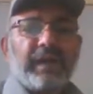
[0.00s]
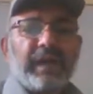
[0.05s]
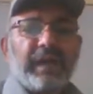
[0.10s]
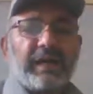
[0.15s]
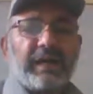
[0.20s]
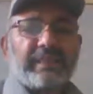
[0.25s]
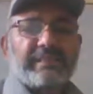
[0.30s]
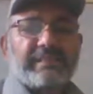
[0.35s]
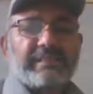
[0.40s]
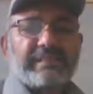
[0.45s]

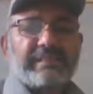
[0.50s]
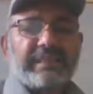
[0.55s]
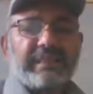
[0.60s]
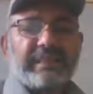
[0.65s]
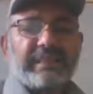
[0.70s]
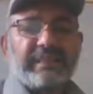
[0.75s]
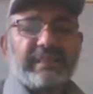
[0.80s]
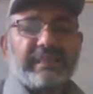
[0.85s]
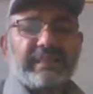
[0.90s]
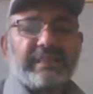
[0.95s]
on
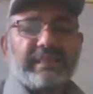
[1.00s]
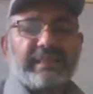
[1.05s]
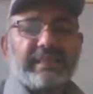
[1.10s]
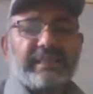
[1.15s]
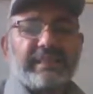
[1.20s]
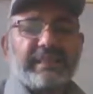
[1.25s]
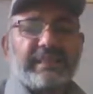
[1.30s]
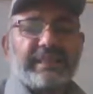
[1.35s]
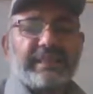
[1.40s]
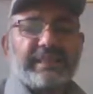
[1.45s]
single
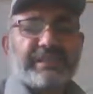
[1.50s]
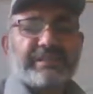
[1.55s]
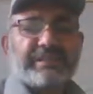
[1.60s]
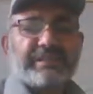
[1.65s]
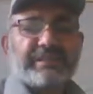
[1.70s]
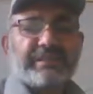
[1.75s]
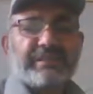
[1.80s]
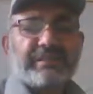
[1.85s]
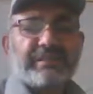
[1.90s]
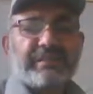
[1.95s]

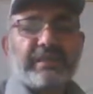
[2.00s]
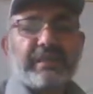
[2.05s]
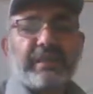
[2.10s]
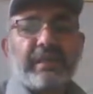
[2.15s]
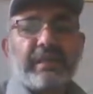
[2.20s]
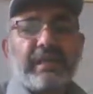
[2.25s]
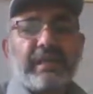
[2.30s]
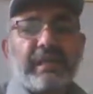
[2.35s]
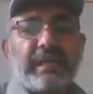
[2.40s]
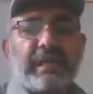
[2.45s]
techniques
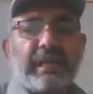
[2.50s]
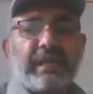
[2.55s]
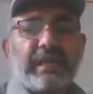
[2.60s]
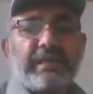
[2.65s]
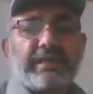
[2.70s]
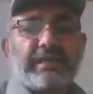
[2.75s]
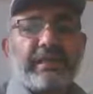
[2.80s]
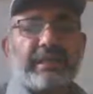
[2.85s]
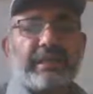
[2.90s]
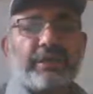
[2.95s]

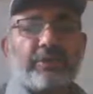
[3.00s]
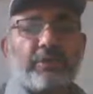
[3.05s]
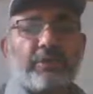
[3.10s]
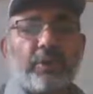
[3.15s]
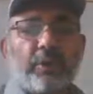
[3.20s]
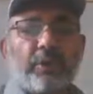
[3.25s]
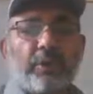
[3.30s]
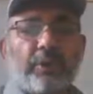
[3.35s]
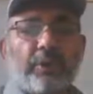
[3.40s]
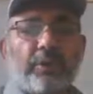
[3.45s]
and they
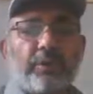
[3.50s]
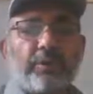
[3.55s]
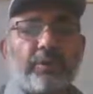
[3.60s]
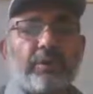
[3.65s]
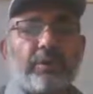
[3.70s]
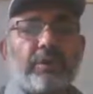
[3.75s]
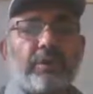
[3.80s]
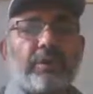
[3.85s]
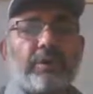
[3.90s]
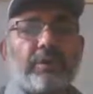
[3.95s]
go
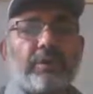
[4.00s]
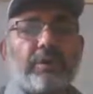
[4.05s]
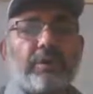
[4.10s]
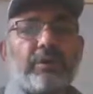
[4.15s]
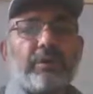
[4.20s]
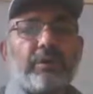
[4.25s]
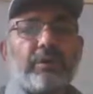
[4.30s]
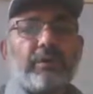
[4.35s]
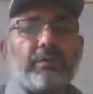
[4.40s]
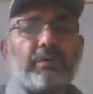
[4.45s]

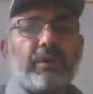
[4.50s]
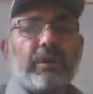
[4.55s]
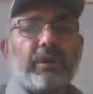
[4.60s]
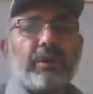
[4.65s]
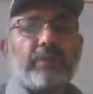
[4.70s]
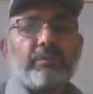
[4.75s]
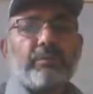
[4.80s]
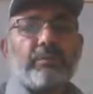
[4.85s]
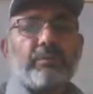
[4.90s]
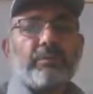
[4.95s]

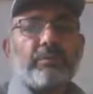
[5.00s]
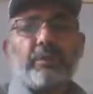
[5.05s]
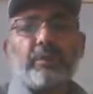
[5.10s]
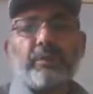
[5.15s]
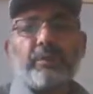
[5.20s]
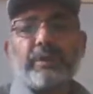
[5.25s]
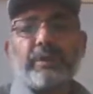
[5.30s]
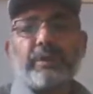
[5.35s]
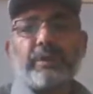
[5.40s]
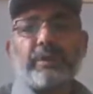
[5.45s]
for
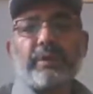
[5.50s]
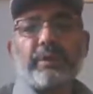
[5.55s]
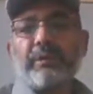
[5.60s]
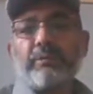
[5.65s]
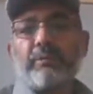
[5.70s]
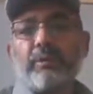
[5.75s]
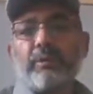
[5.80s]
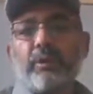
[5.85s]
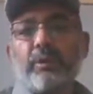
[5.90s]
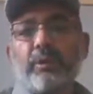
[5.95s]
more
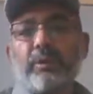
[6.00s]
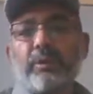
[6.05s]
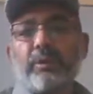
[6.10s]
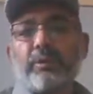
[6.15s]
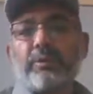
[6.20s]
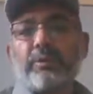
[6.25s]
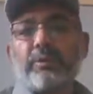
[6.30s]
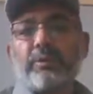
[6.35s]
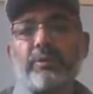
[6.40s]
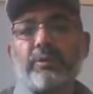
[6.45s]
and
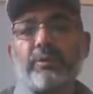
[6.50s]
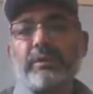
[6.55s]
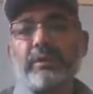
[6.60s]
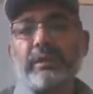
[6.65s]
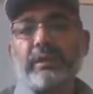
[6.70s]
more